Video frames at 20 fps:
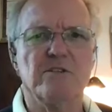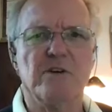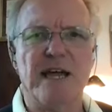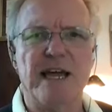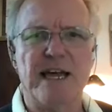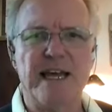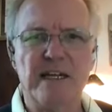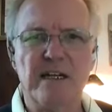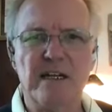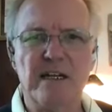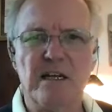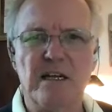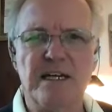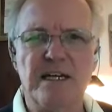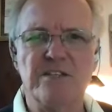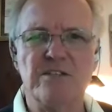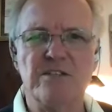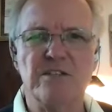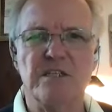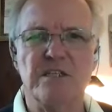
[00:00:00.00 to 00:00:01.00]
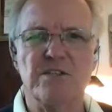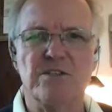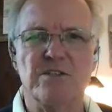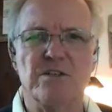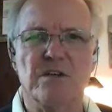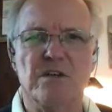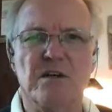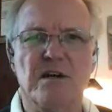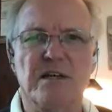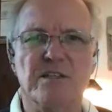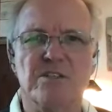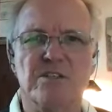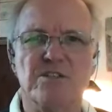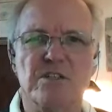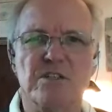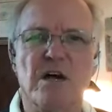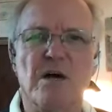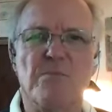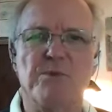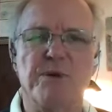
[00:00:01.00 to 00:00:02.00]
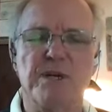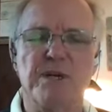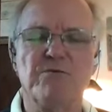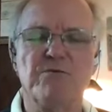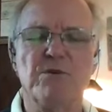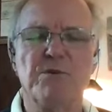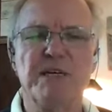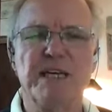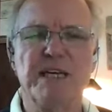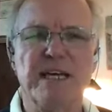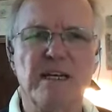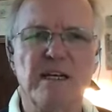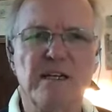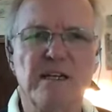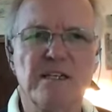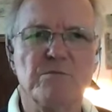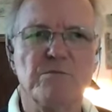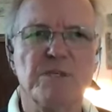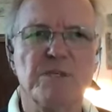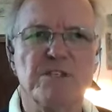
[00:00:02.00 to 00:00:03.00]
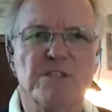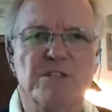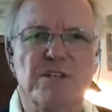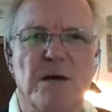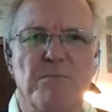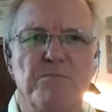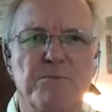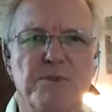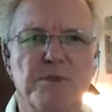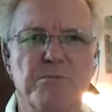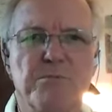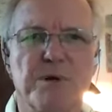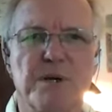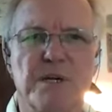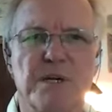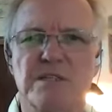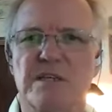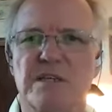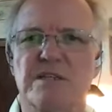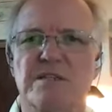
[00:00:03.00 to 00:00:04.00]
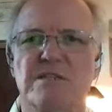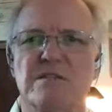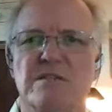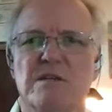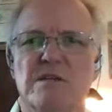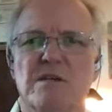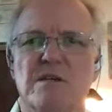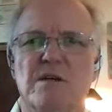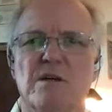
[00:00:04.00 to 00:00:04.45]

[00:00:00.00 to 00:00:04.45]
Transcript: To analyze is to kind of stop. Whenever we analyze, we stop the process.